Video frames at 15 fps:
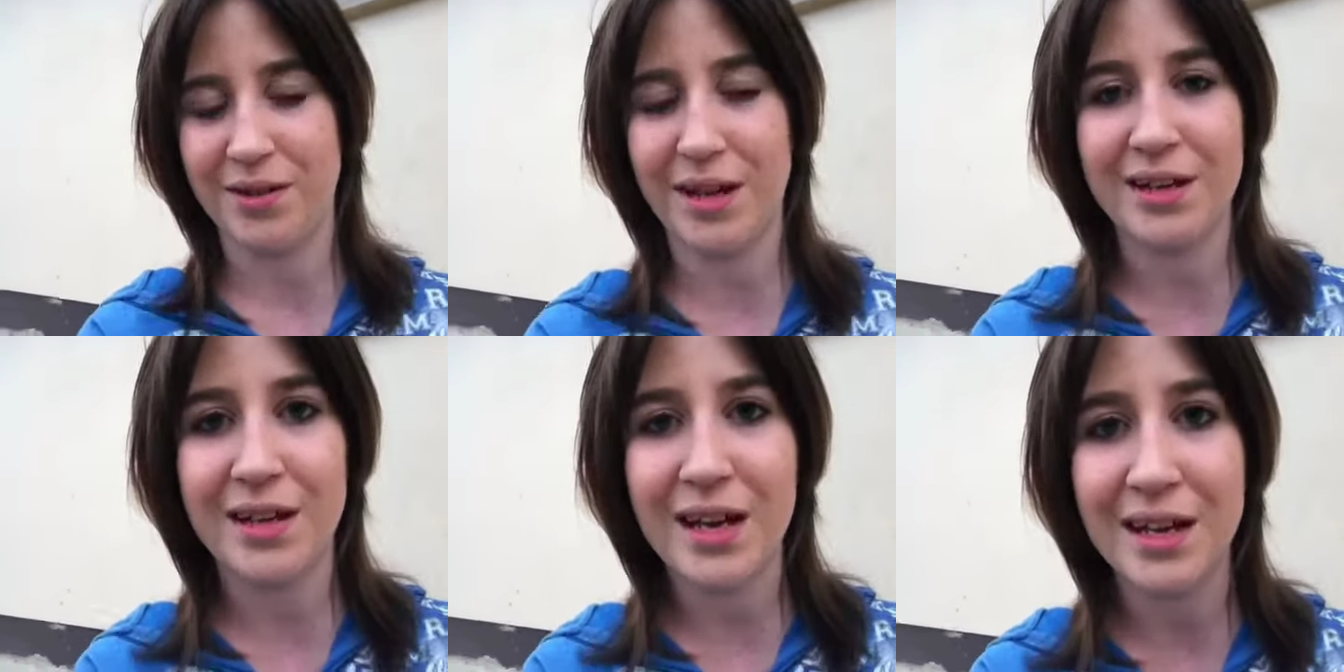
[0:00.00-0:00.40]

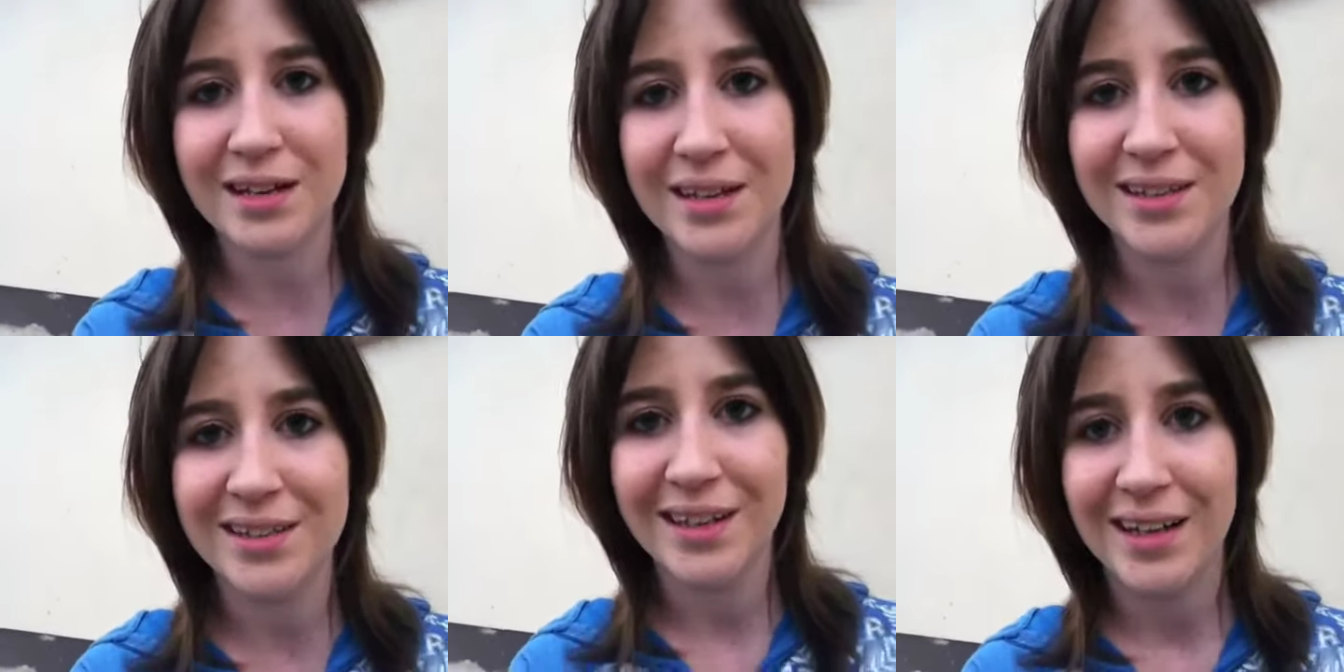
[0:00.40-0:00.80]
when I get
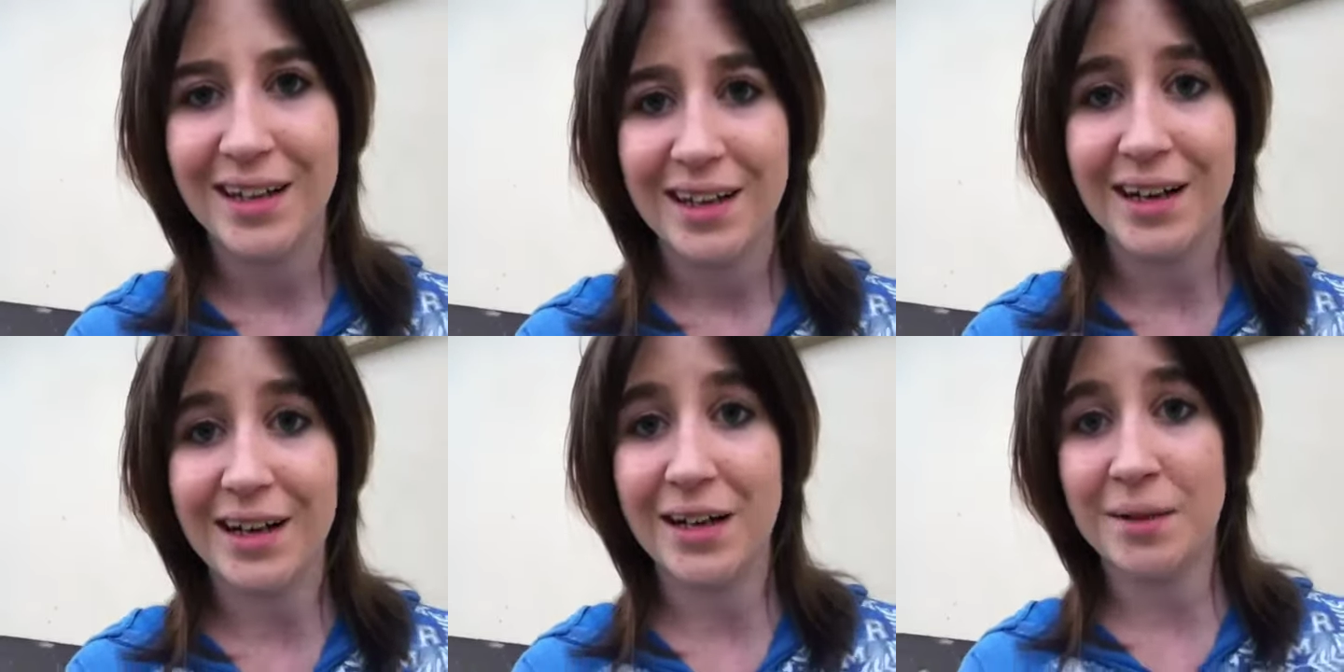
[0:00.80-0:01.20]
it,
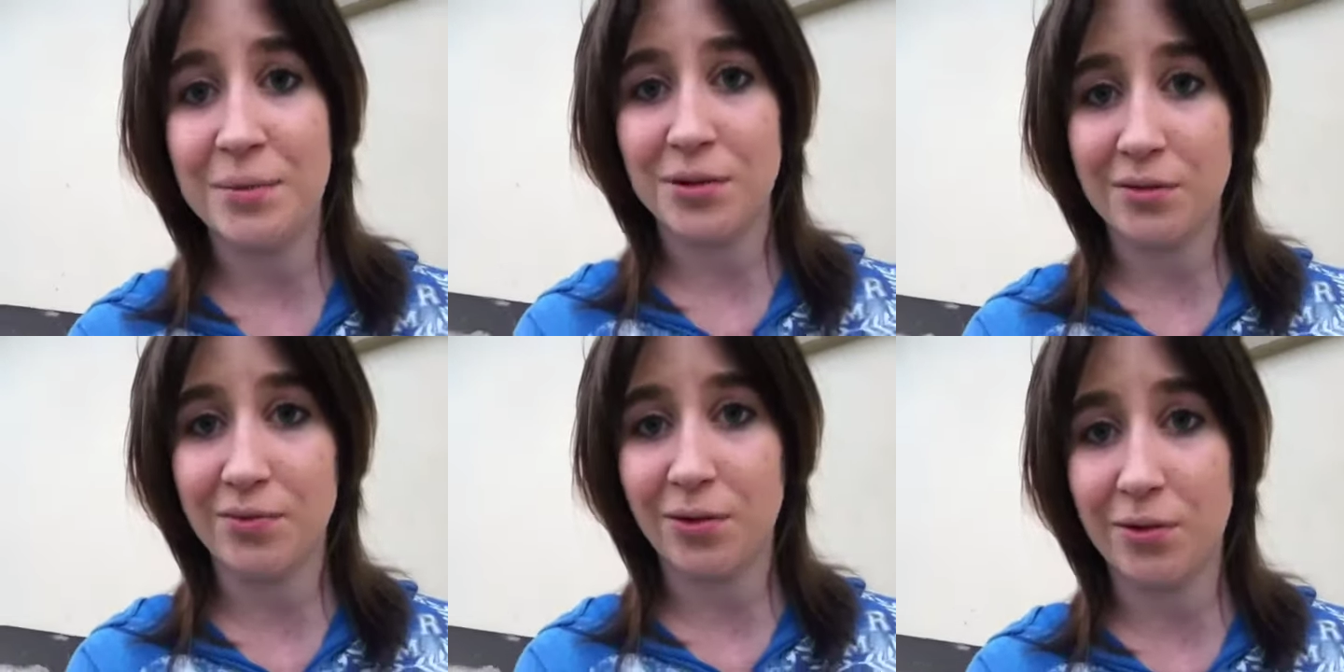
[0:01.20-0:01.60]
and I'm
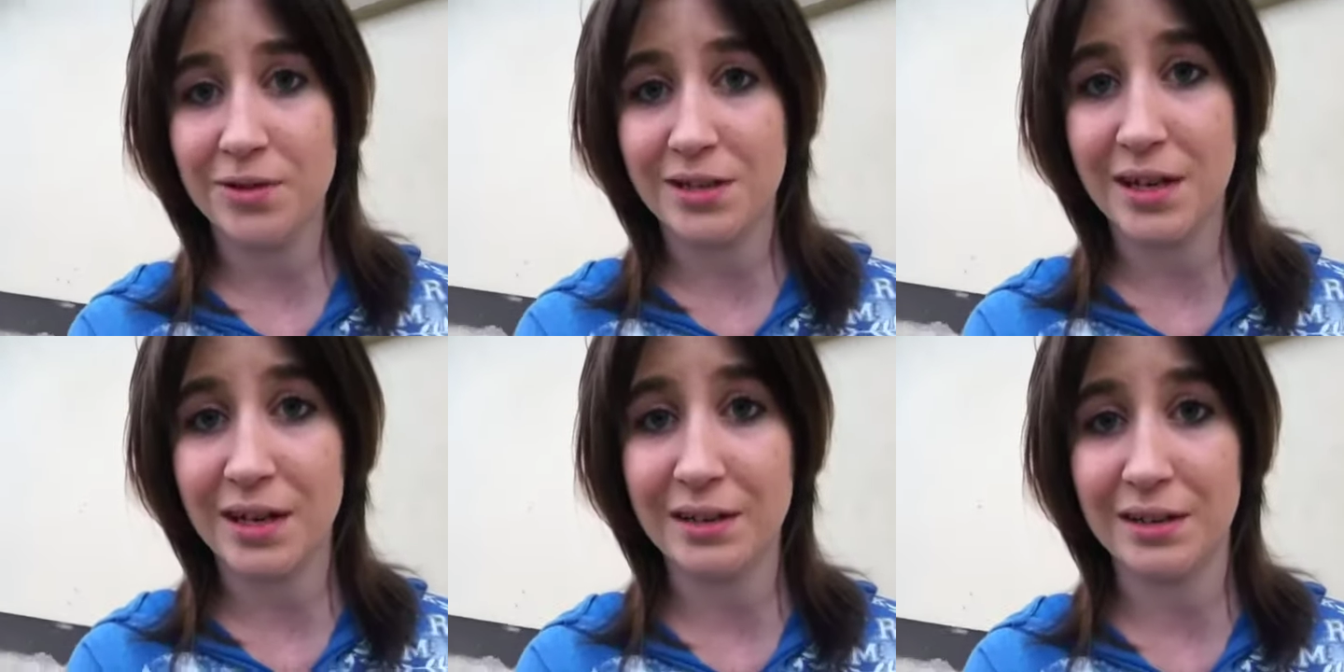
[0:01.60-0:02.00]
looking forward
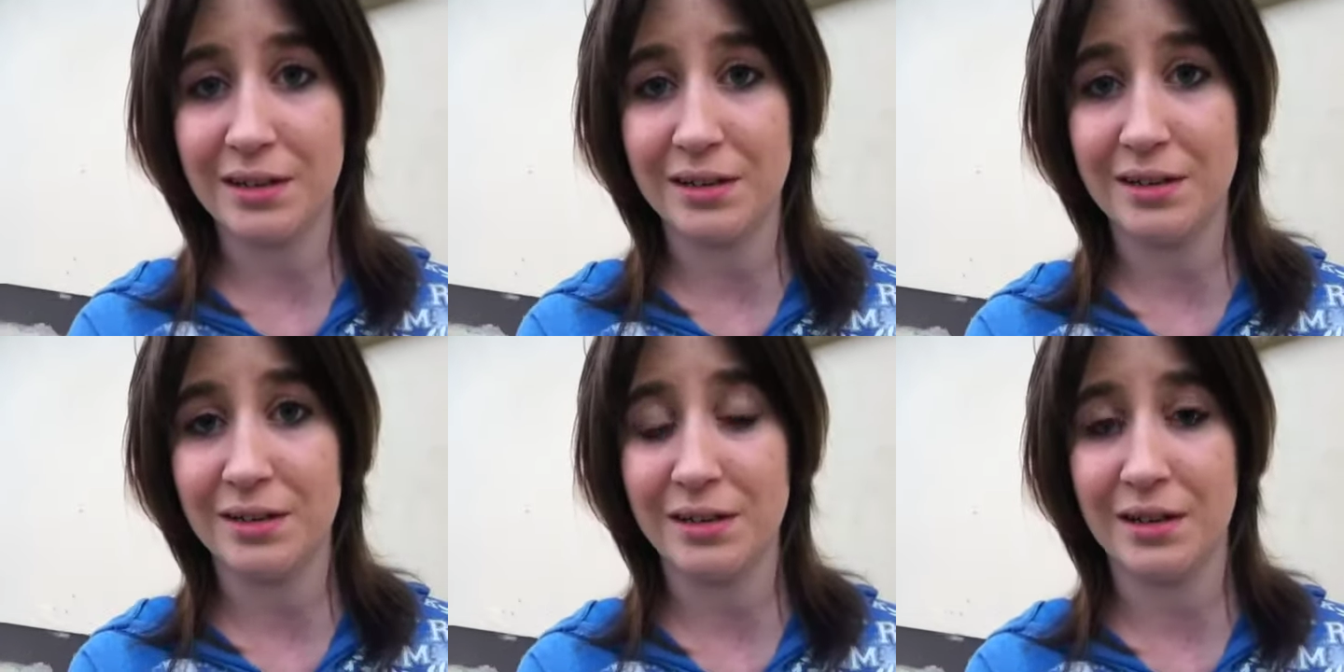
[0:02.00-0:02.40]
to getting
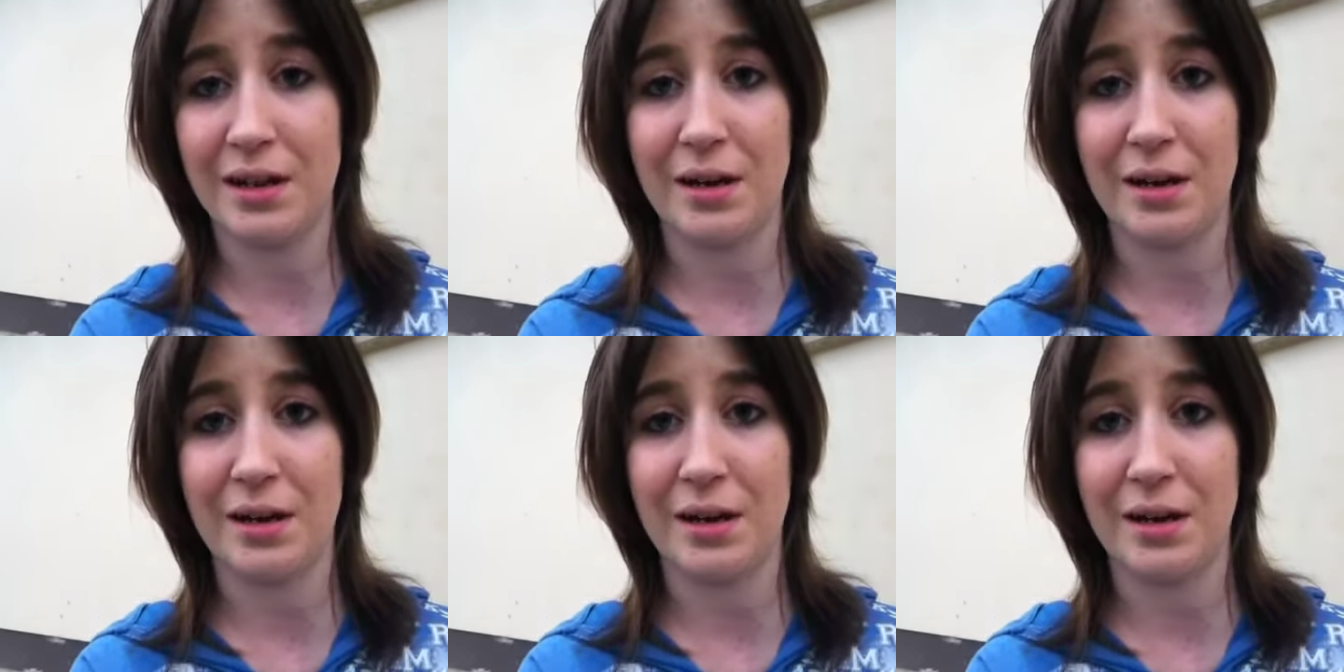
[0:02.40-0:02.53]
it.